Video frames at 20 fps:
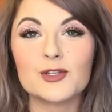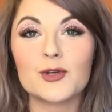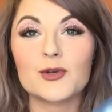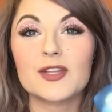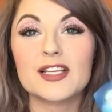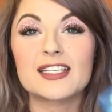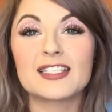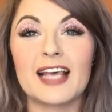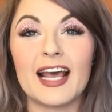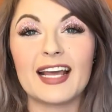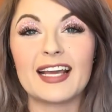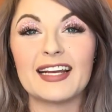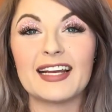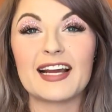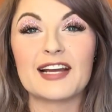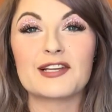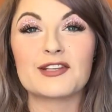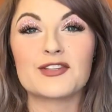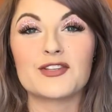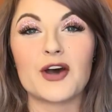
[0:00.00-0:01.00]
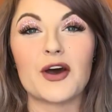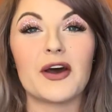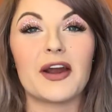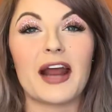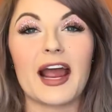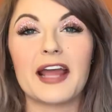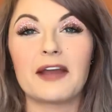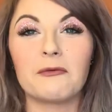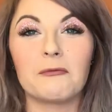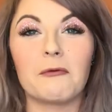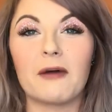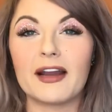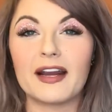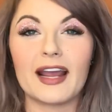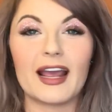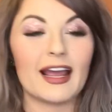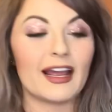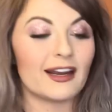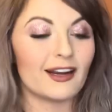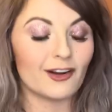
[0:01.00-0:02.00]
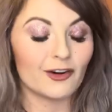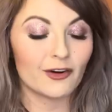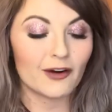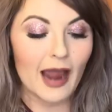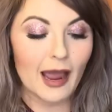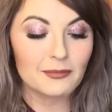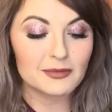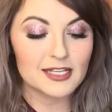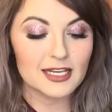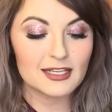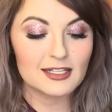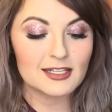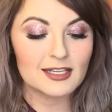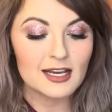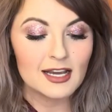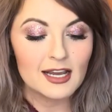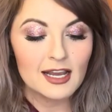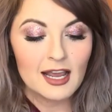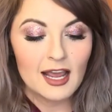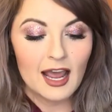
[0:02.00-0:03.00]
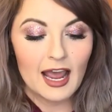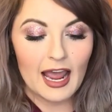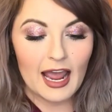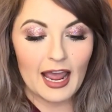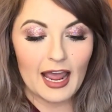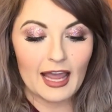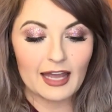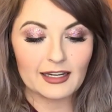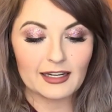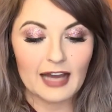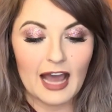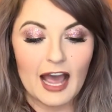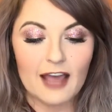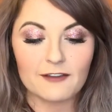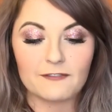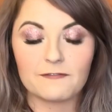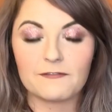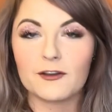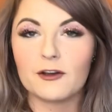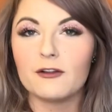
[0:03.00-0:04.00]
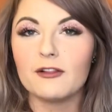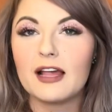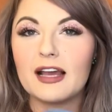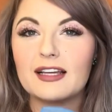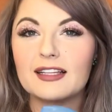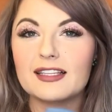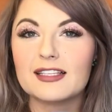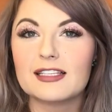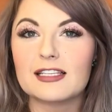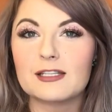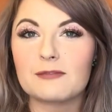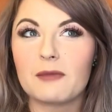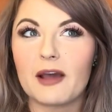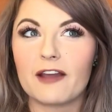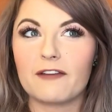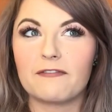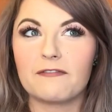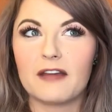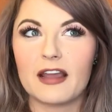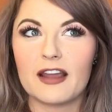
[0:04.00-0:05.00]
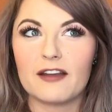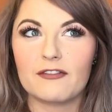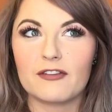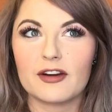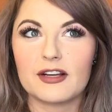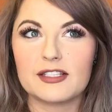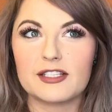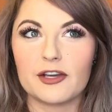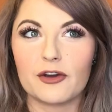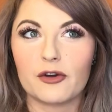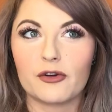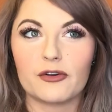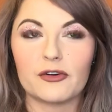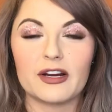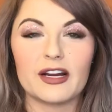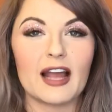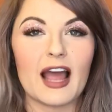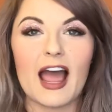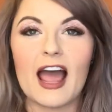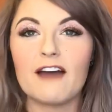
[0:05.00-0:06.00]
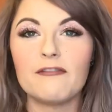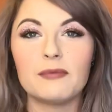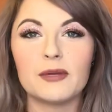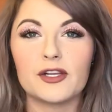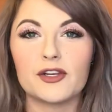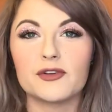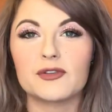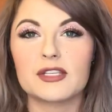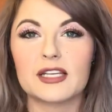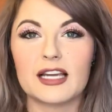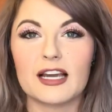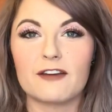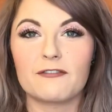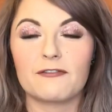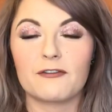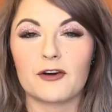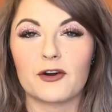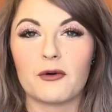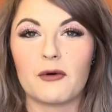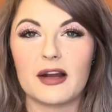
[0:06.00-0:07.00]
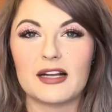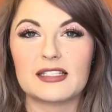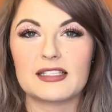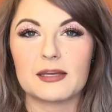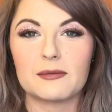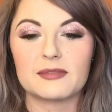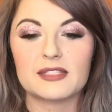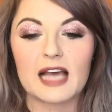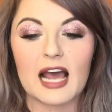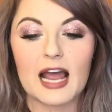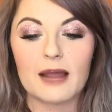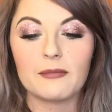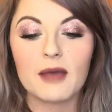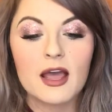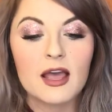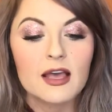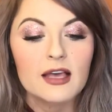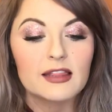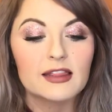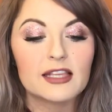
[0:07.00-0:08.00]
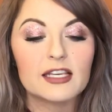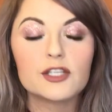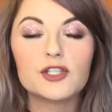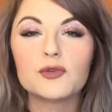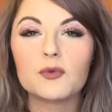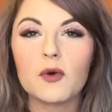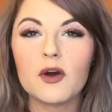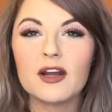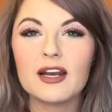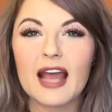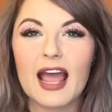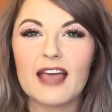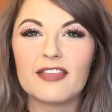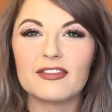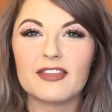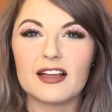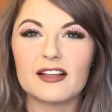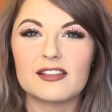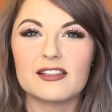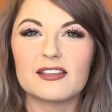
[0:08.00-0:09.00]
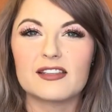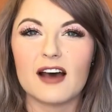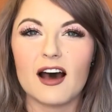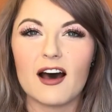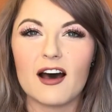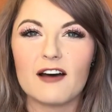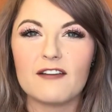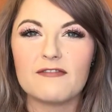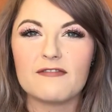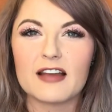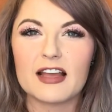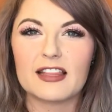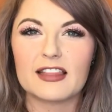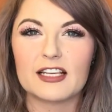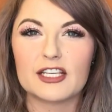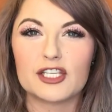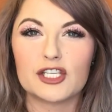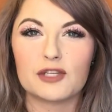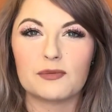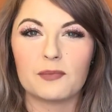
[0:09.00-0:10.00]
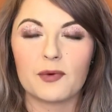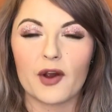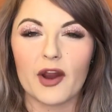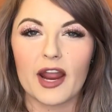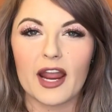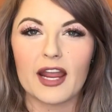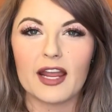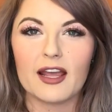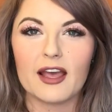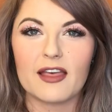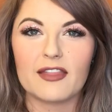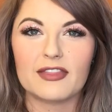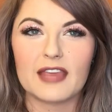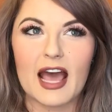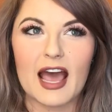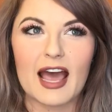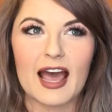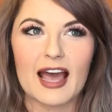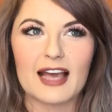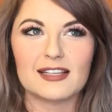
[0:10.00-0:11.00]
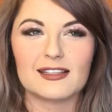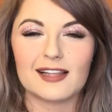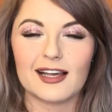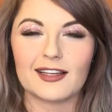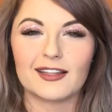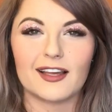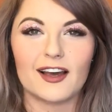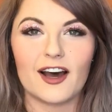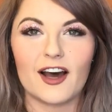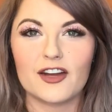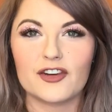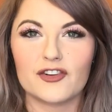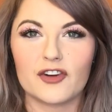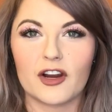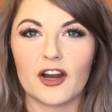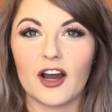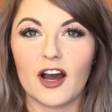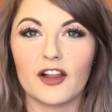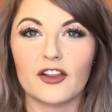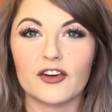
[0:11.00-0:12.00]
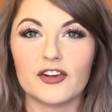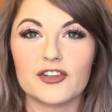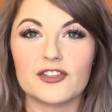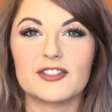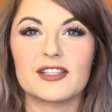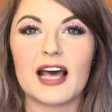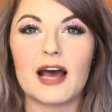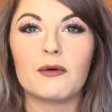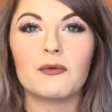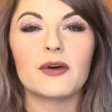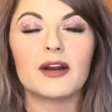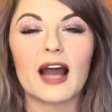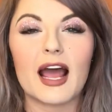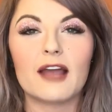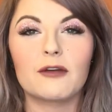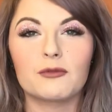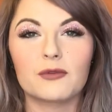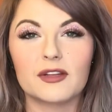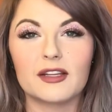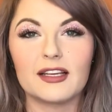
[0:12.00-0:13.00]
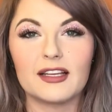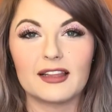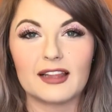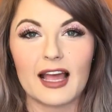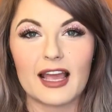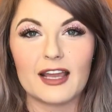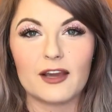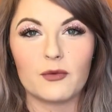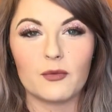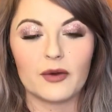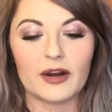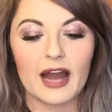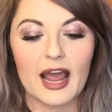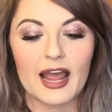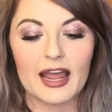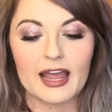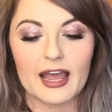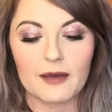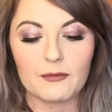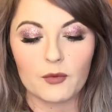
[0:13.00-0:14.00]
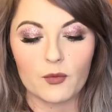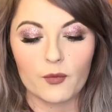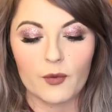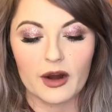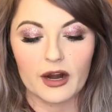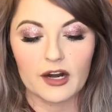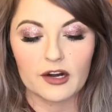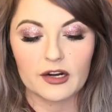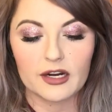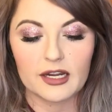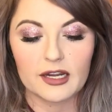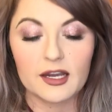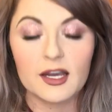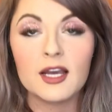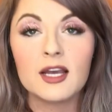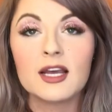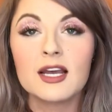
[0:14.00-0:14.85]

so the second I saw it I went ahead and grabbed it, and I feel like this is my favorite deodorant. I have been using it for quite some time. This one and the Dove and the spray that has like the one hundred colors, that one I really like when I am wearing